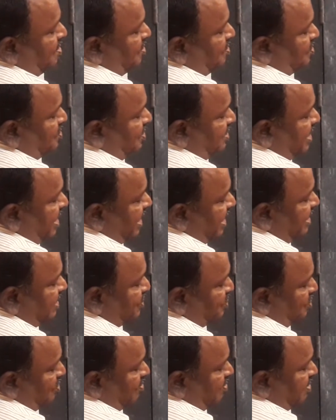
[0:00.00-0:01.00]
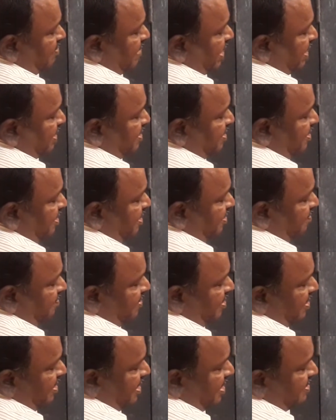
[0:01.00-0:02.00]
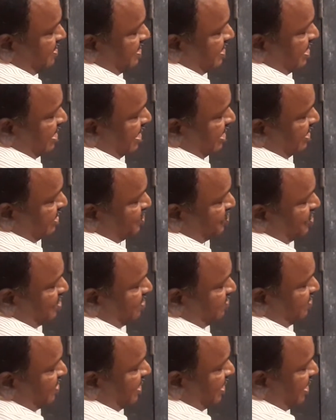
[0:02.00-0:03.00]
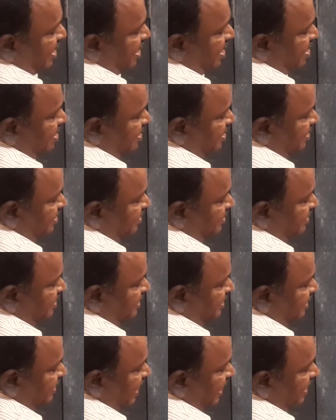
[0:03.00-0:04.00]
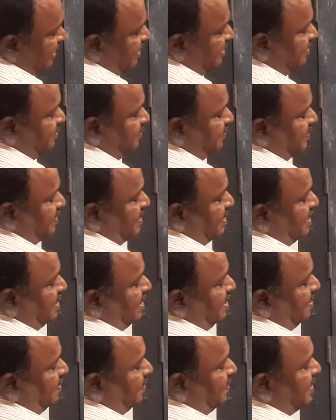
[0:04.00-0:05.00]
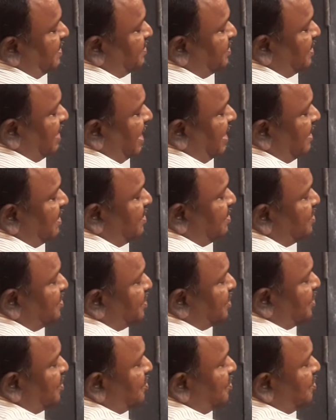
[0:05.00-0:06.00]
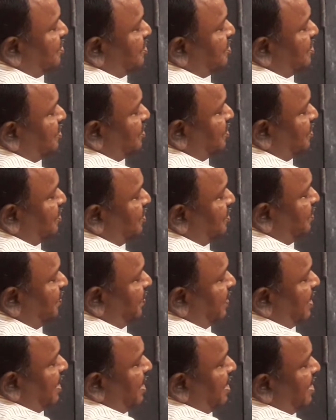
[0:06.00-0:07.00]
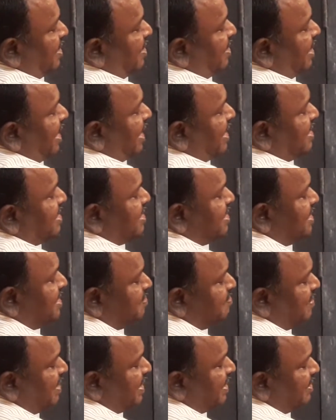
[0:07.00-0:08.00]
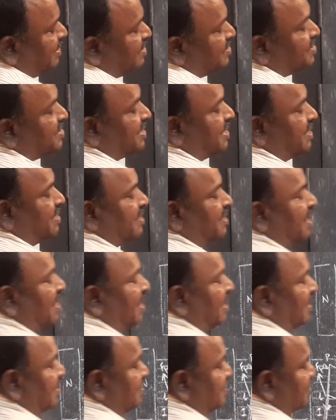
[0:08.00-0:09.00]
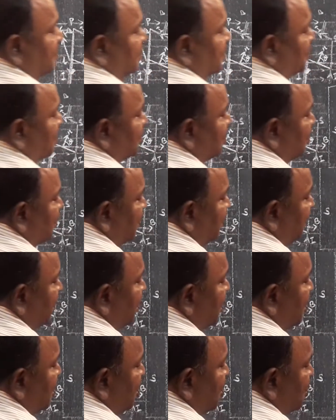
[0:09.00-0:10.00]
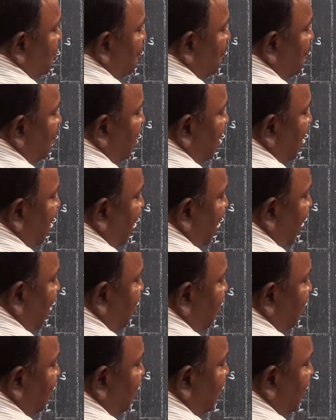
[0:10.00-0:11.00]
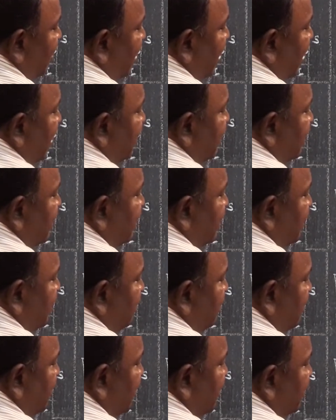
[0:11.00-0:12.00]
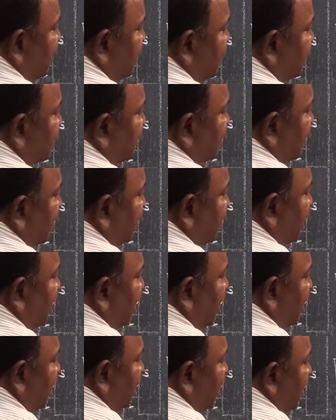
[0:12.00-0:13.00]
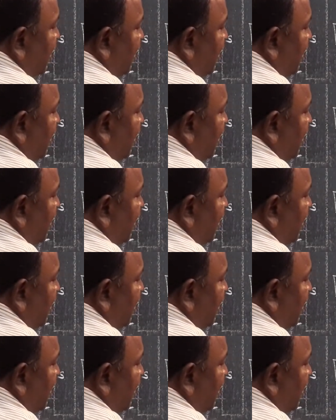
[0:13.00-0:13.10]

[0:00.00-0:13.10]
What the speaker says: So direction of the magnetic field and the direction of the current is this angle. This angle is equal to 90 minus theta. So you will have 90 minus theta.